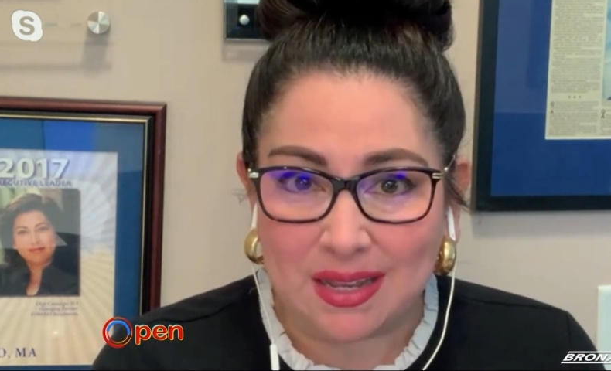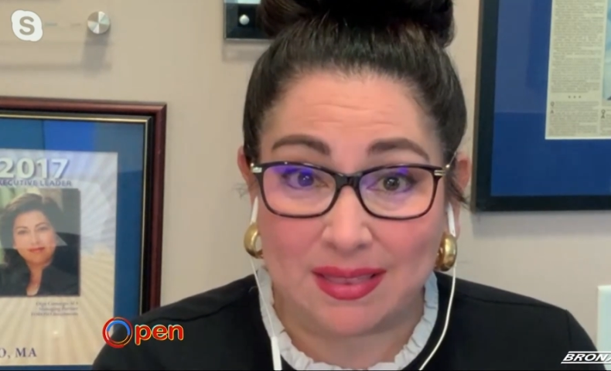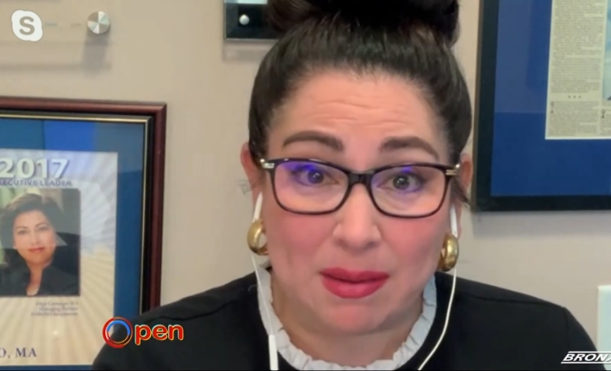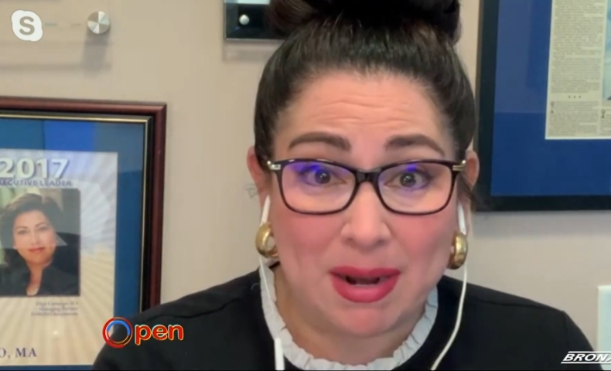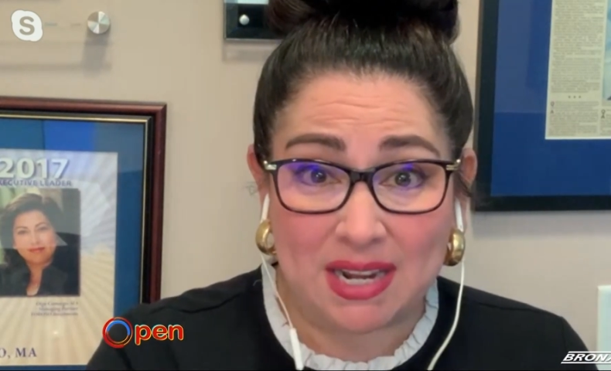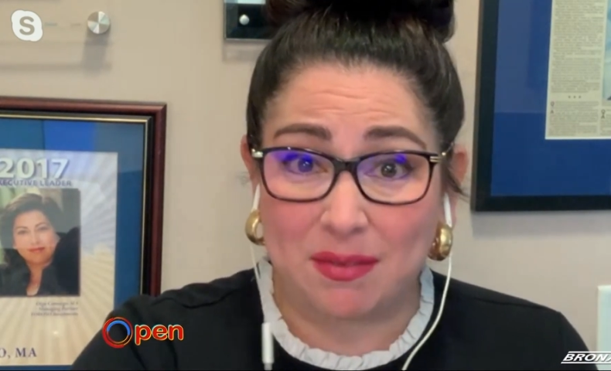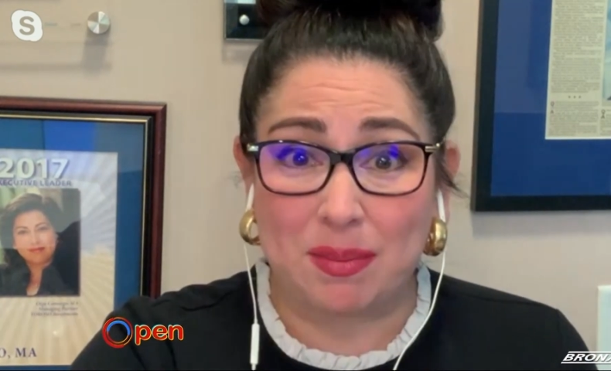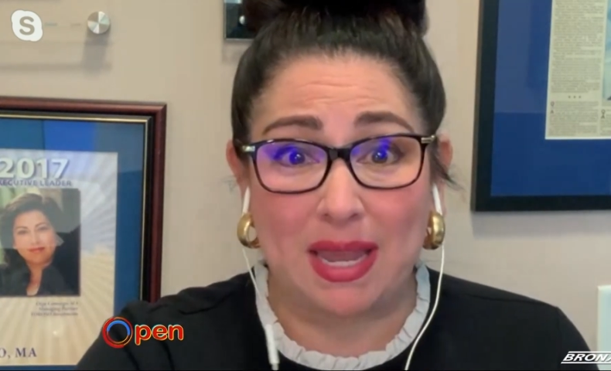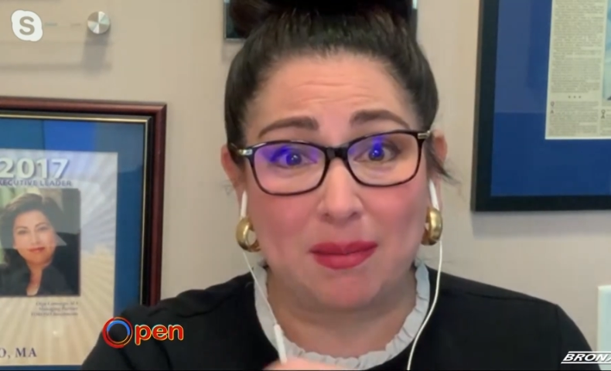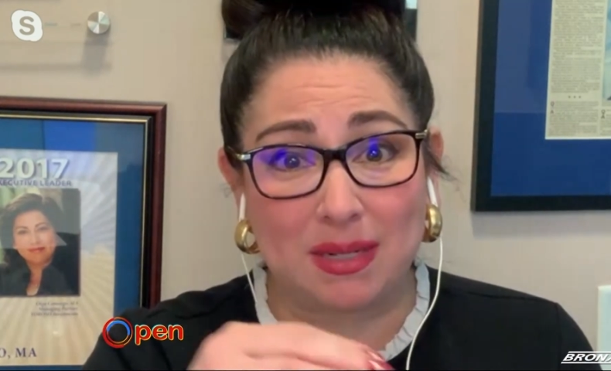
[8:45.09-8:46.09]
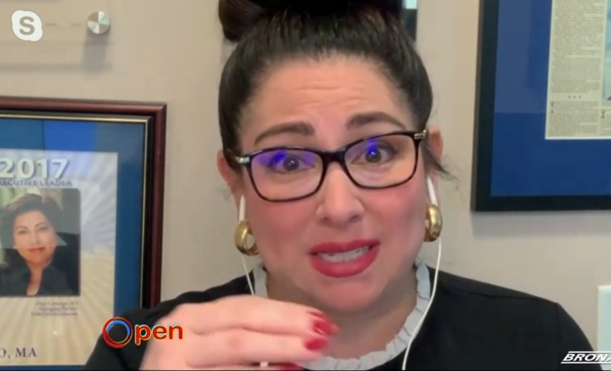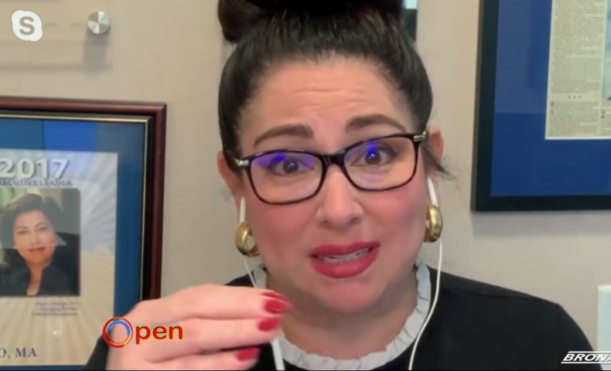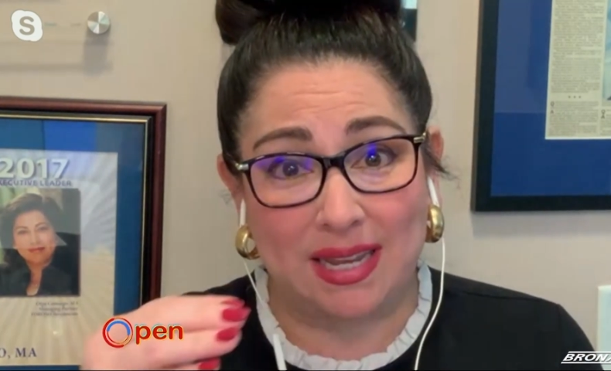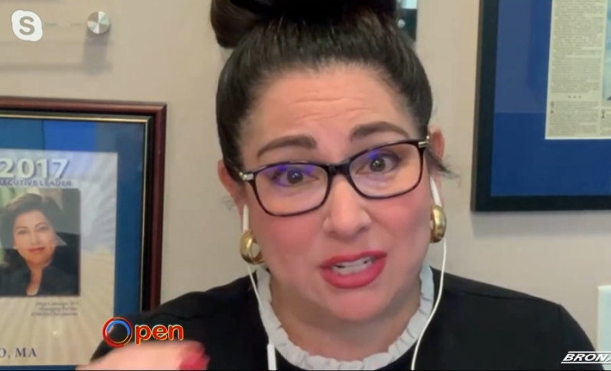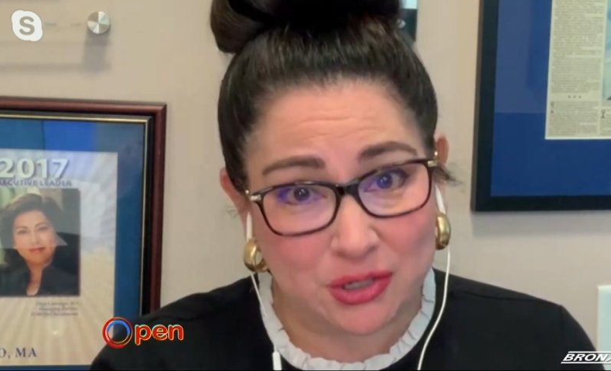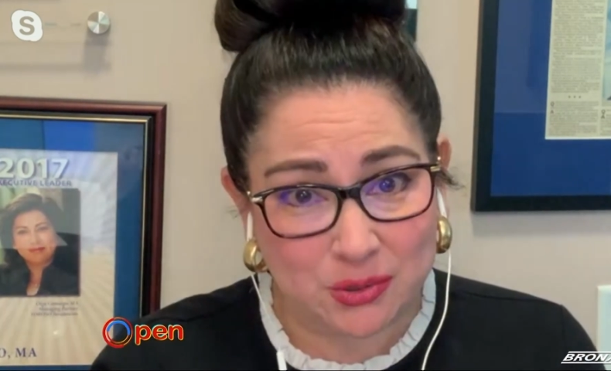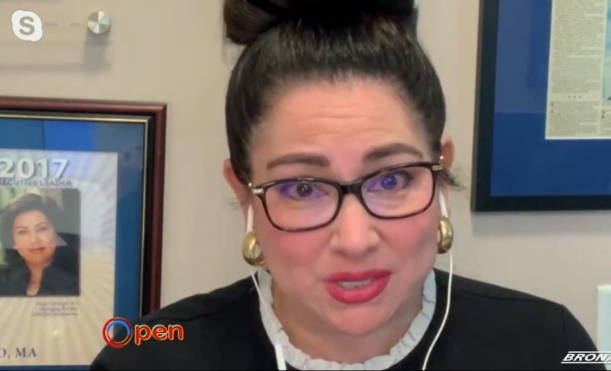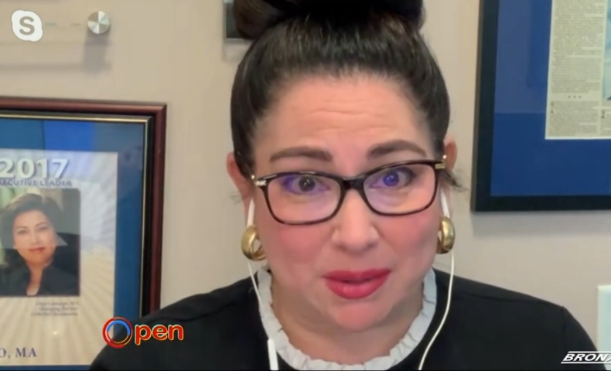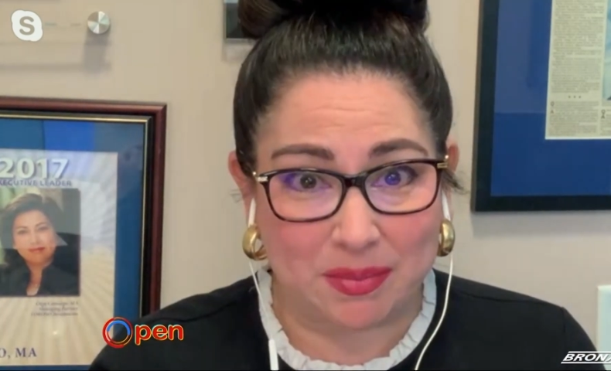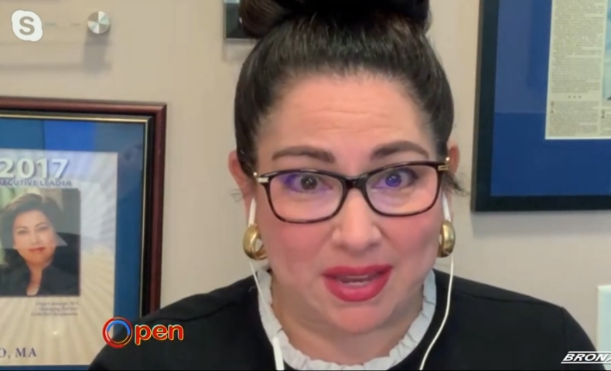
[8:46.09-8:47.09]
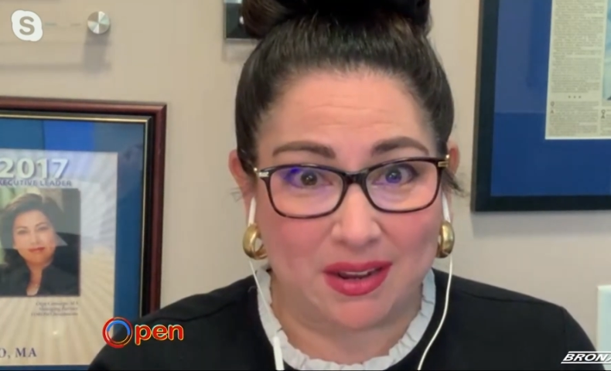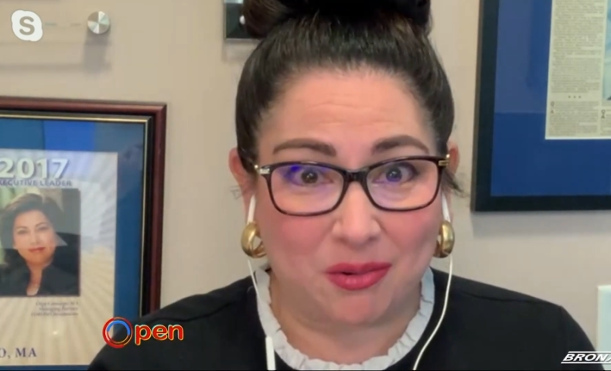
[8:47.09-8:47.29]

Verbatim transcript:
Speaker 1: they might even be able to lend you something,